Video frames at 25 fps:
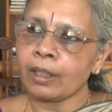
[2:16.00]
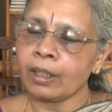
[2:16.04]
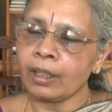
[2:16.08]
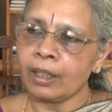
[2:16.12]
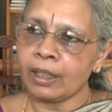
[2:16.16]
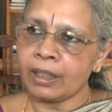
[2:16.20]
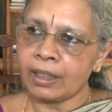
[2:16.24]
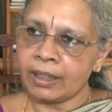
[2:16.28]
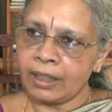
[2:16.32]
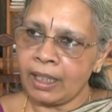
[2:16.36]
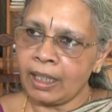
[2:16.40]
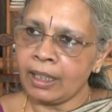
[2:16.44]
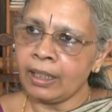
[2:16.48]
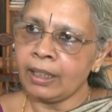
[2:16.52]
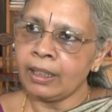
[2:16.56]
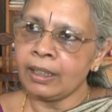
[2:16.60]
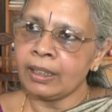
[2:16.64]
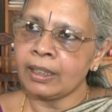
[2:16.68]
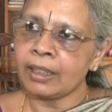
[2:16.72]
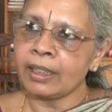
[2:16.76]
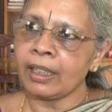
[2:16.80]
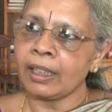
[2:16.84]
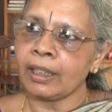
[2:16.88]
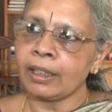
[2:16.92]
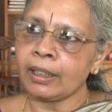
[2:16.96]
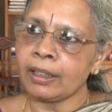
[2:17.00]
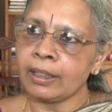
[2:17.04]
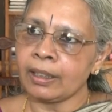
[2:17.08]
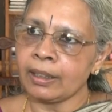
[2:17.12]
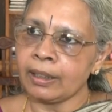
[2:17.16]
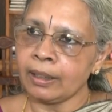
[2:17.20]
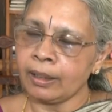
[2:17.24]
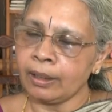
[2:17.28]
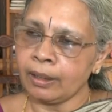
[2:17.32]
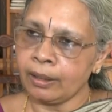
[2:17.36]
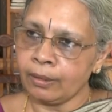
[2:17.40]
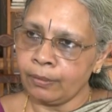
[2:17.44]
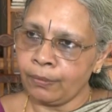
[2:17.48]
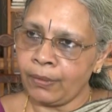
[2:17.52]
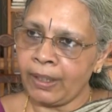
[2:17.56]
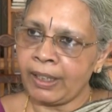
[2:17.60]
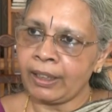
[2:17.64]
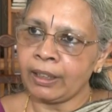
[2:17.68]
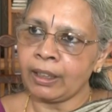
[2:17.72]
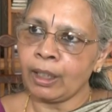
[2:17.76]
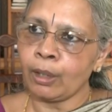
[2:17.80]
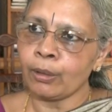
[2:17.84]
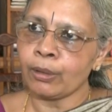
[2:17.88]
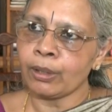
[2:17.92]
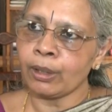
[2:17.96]
the sun is at
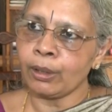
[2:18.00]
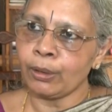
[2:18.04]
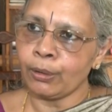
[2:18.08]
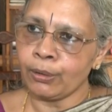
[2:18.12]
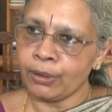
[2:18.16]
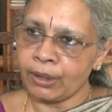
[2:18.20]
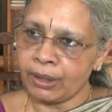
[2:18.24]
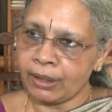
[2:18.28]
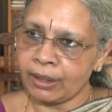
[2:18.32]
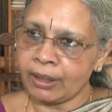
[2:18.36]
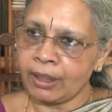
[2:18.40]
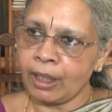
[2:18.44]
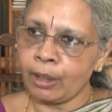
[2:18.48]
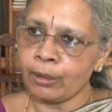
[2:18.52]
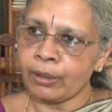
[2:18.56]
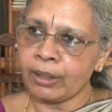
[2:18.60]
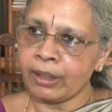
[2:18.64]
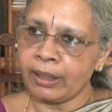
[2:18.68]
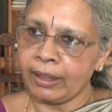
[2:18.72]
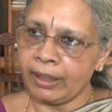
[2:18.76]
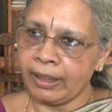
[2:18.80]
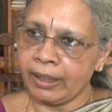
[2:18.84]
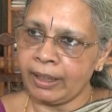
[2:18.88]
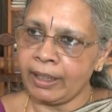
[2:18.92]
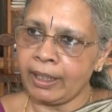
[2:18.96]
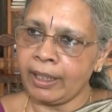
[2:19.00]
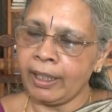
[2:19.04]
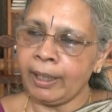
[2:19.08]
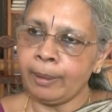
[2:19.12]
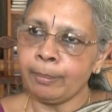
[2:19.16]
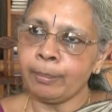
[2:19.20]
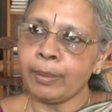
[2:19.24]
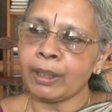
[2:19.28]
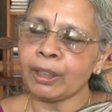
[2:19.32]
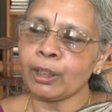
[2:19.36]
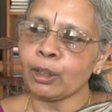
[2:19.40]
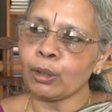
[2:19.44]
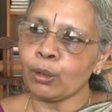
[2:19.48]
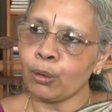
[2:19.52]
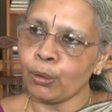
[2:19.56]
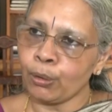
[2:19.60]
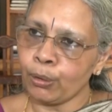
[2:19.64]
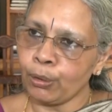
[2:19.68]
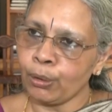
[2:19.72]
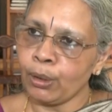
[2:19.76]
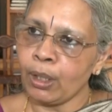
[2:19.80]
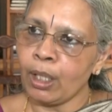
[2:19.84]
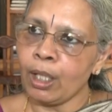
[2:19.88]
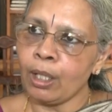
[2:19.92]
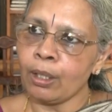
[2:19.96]
5000 to 6000 degree, but the
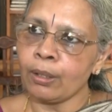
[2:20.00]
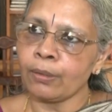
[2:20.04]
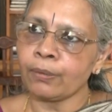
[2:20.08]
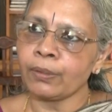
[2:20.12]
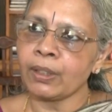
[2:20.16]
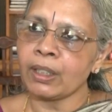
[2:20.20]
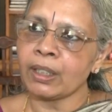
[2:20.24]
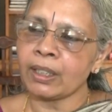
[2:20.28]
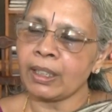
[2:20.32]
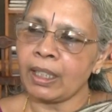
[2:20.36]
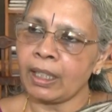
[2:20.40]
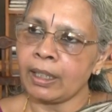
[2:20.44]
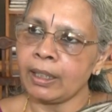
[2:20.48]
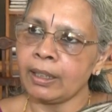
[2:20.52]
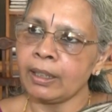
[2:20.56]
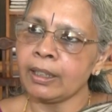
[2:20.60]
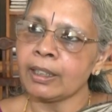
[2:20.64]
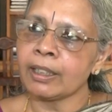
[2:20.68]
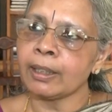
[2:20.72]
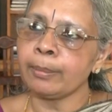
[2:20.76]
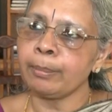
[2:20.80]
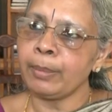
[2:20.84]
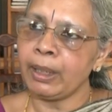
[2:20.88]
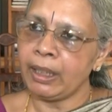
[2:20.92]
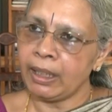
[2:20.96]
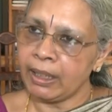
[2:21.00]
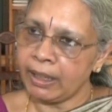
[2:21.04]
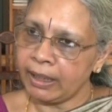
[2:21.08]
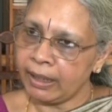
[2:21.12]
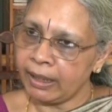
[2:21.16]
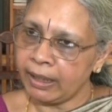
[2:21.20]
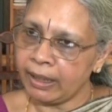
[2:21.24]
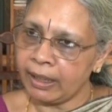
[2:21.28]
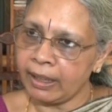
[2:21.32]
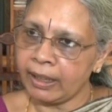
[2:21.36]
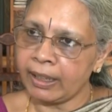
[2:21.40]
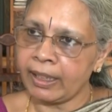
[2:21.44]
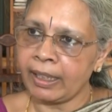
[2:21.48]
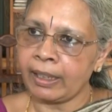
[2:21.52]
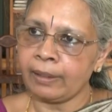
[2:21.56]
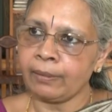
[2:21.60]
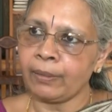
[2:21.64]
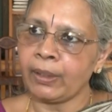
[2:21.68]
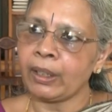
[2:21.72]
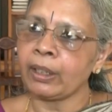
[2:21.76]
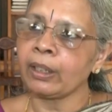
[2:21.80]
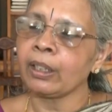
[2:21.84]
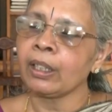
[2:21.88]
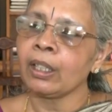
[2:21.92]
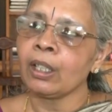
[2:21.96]
corona of the sun is a million degree
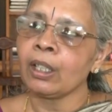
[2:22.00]
Kelvin.